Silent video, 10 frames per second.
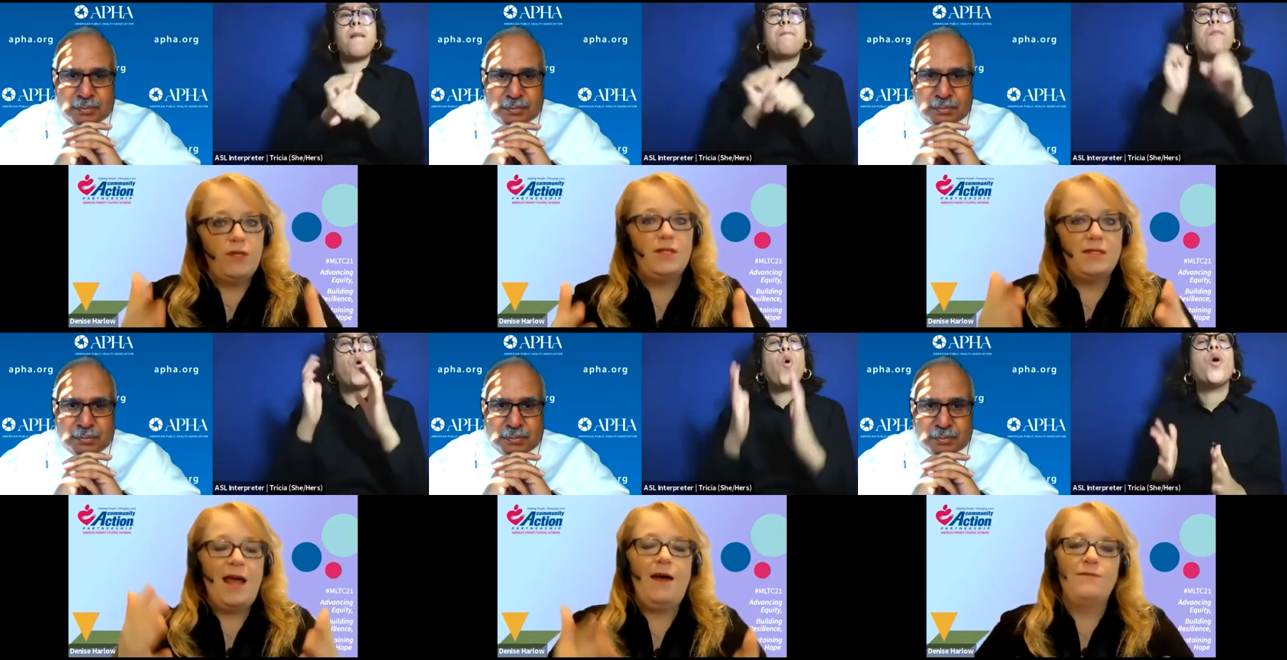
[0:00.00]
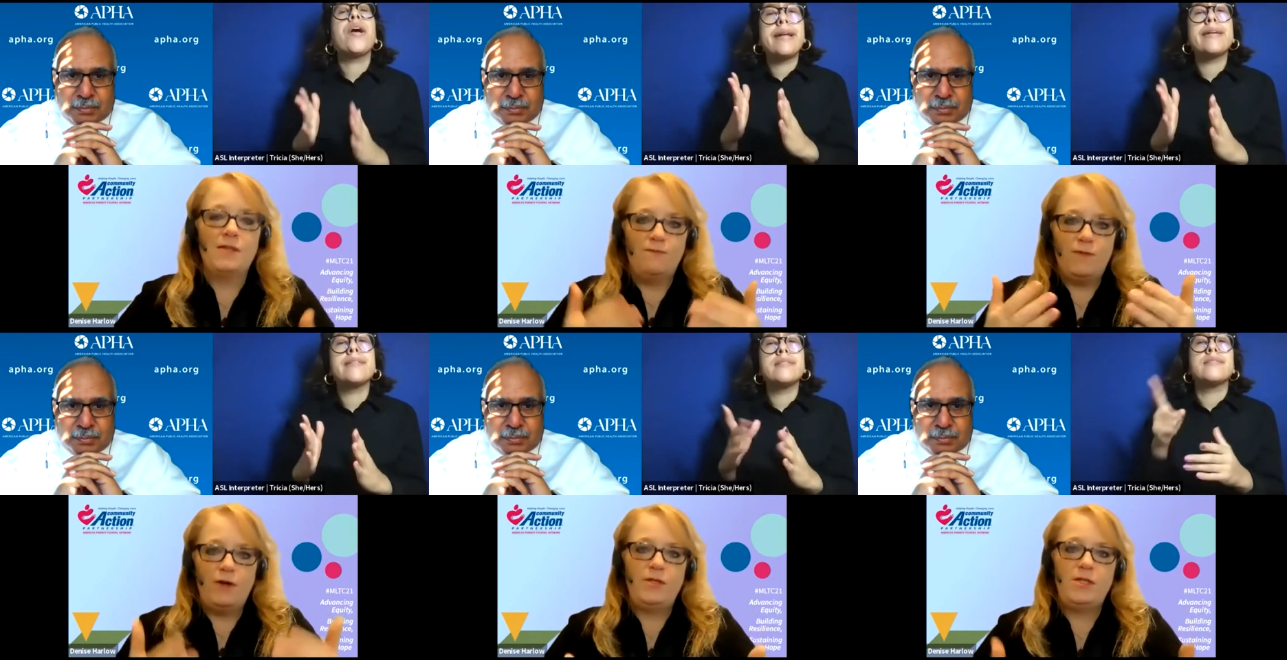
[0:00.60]
Speaker 1: reasons, have some
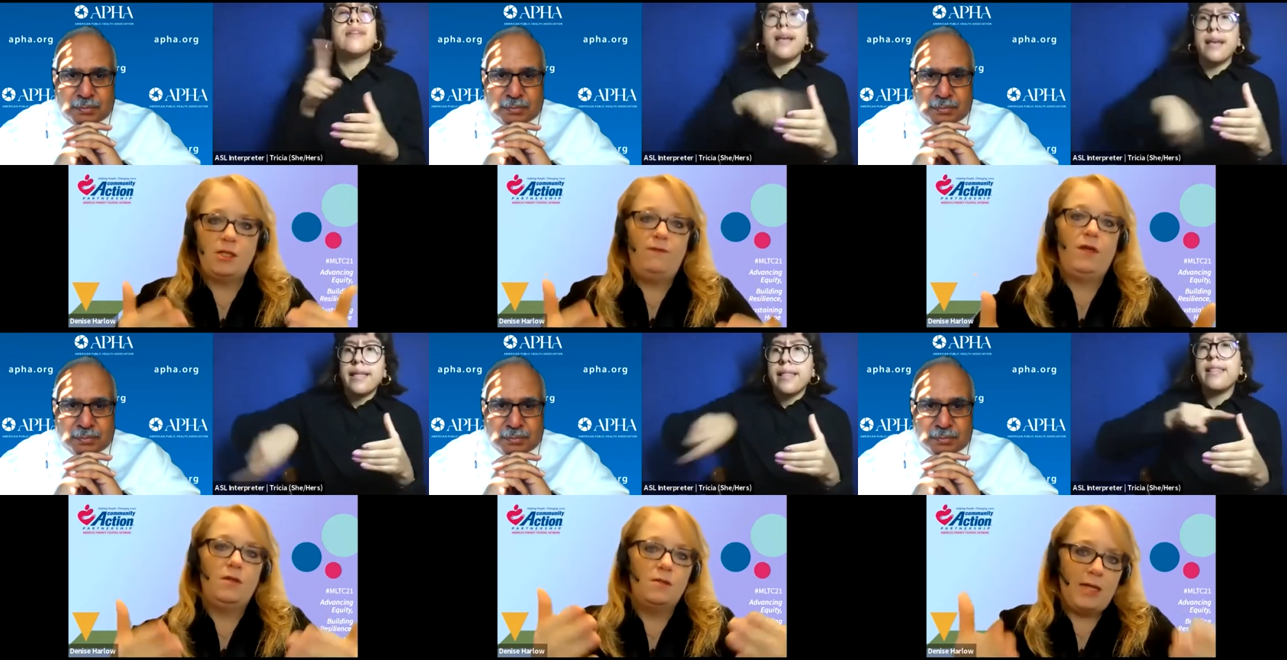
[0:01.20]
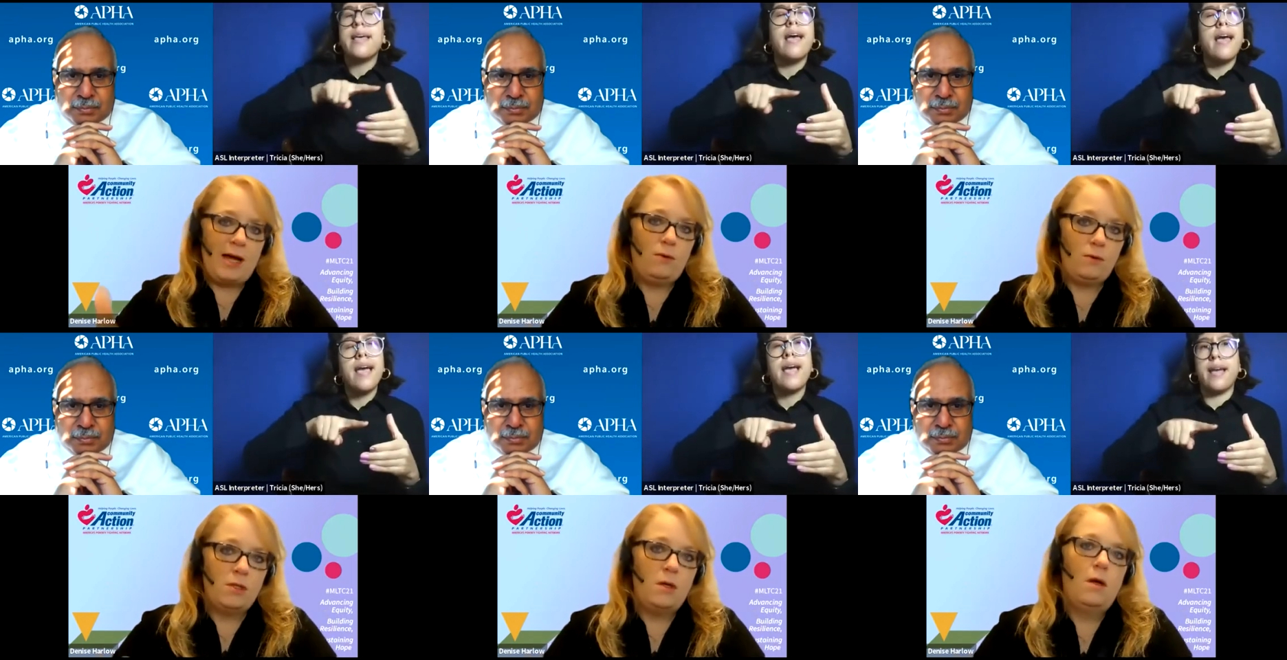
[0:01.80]
very significant doubt